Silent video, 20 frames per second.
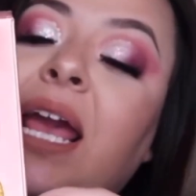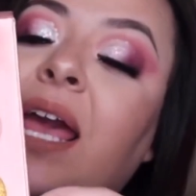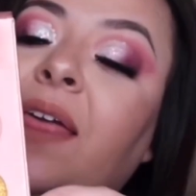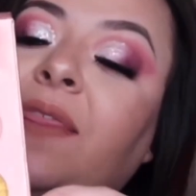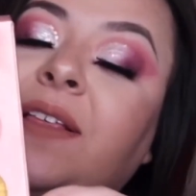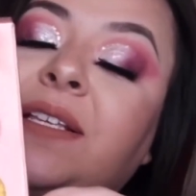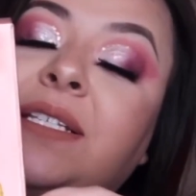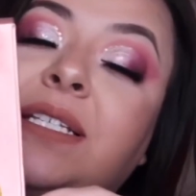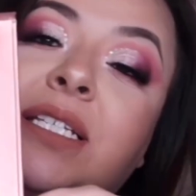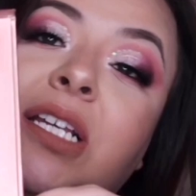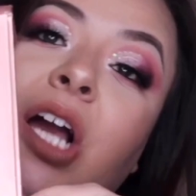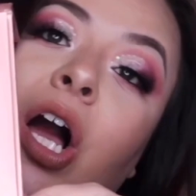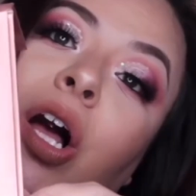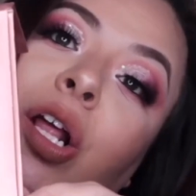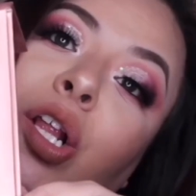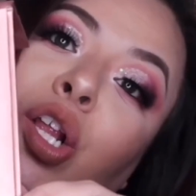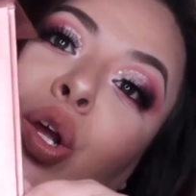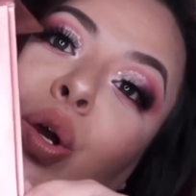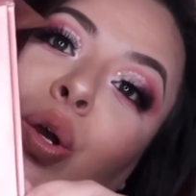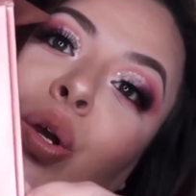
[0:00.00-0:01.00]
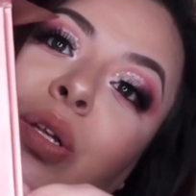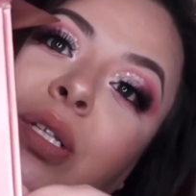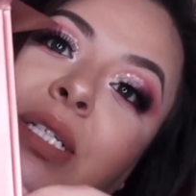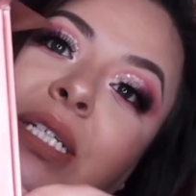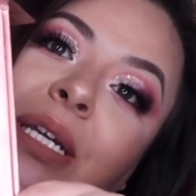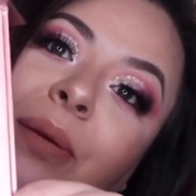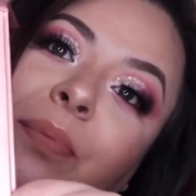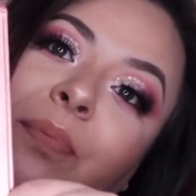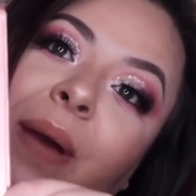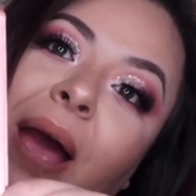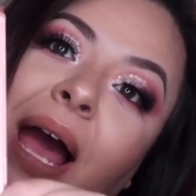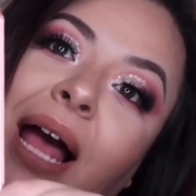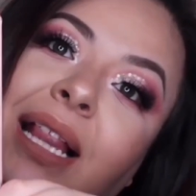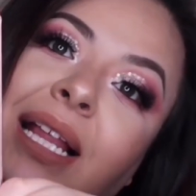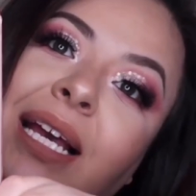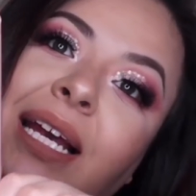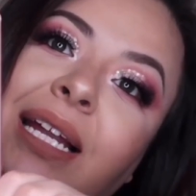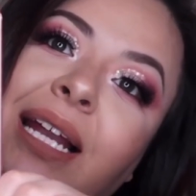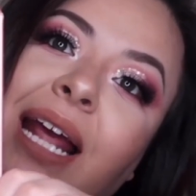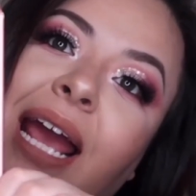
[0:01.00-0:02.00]
This is called Loyalty
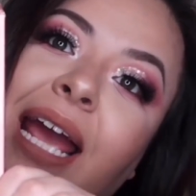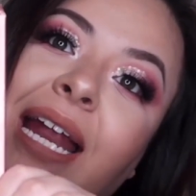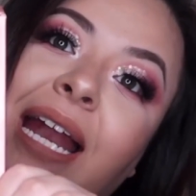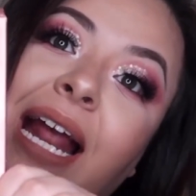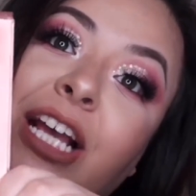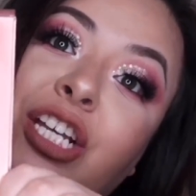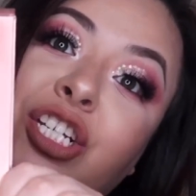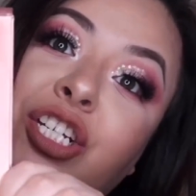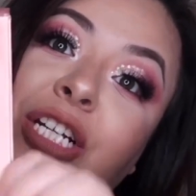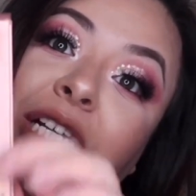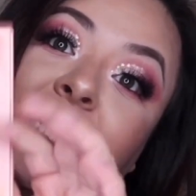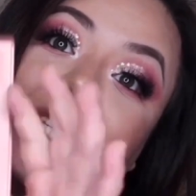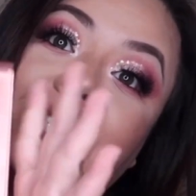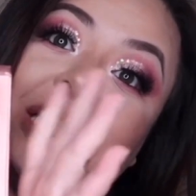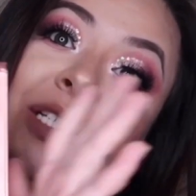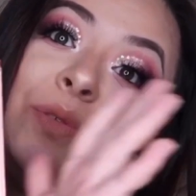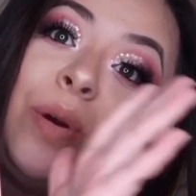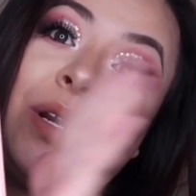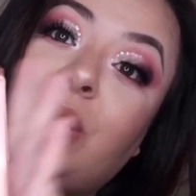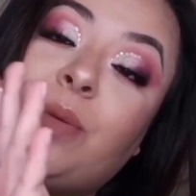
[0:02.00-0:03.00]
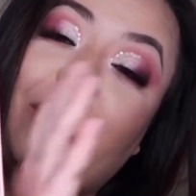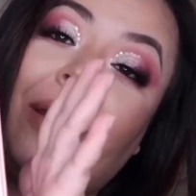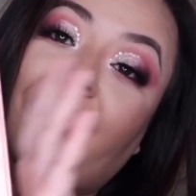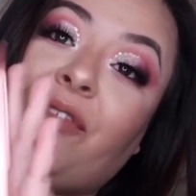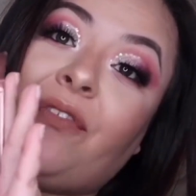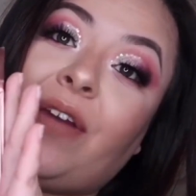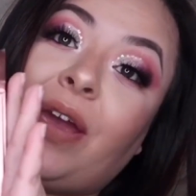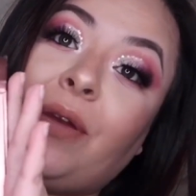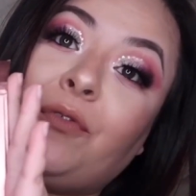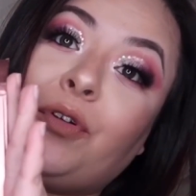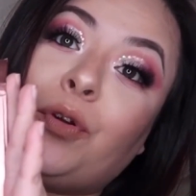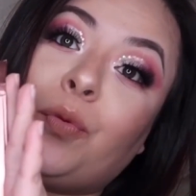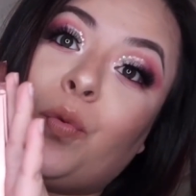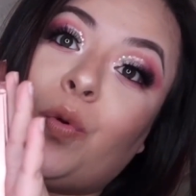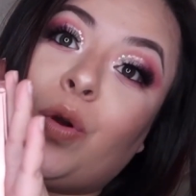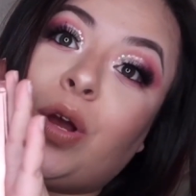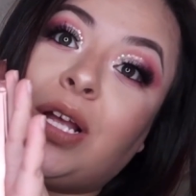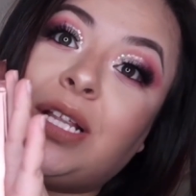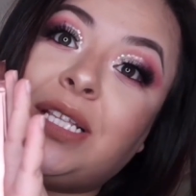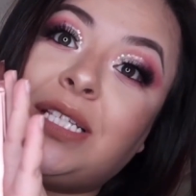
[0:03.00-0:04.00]
Palette, and actually this is one of my favorite
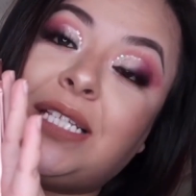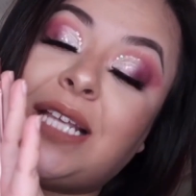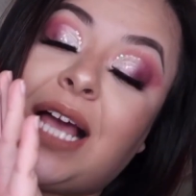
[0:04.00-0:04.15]
ones.